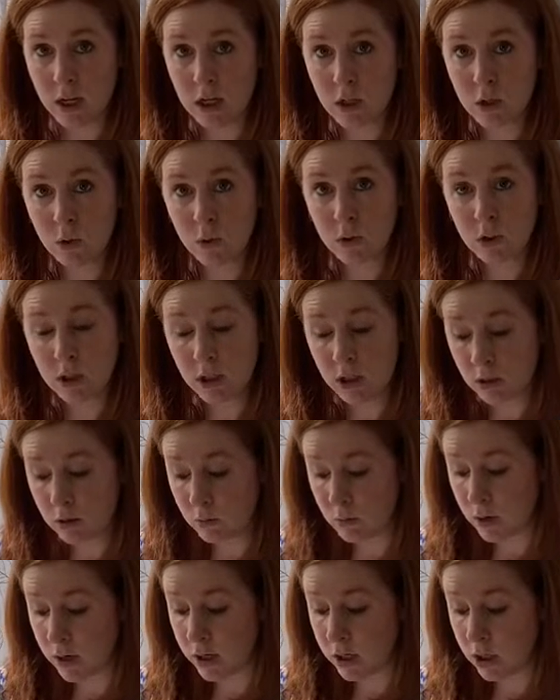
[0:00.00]
to a little
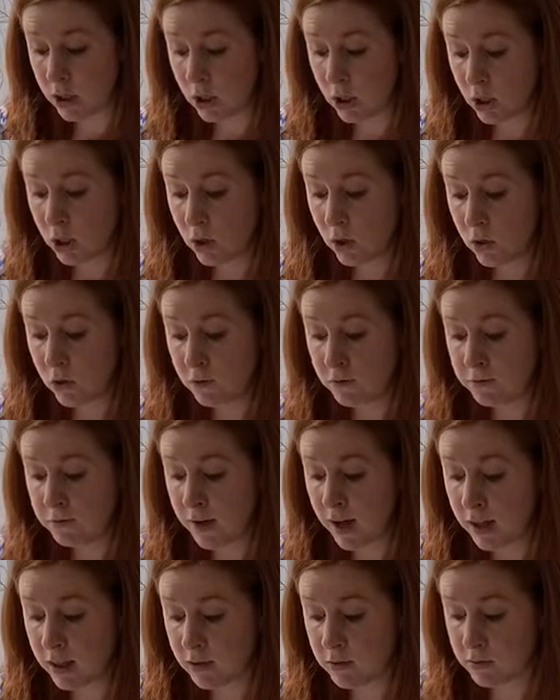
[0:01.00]
one who
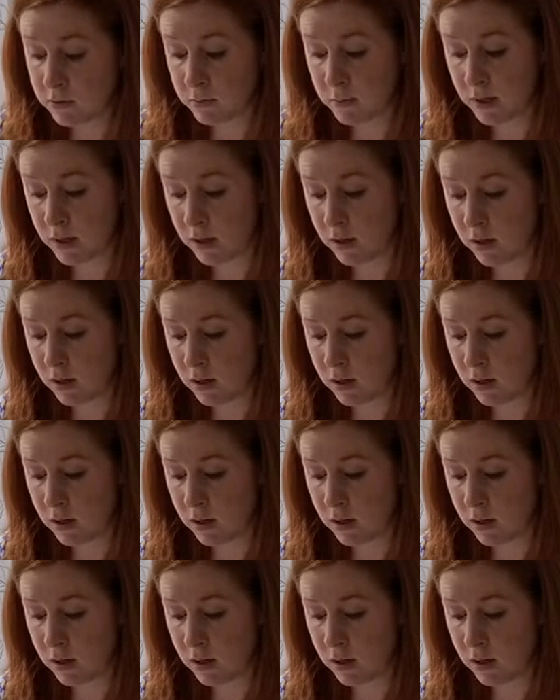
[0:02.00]
follows me.